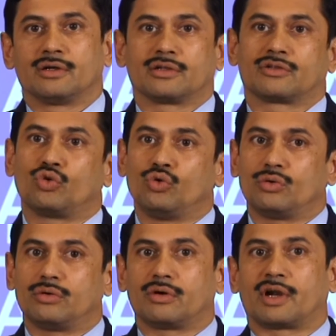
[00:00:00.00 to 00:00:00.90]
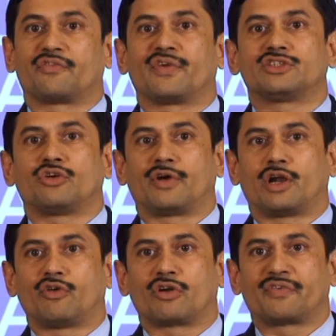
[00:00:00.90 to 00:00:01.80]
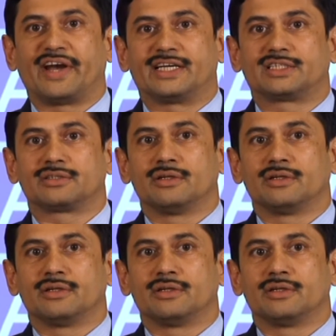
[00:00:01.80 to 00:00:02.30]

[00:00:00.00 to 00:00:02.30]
through reference of one of our friends,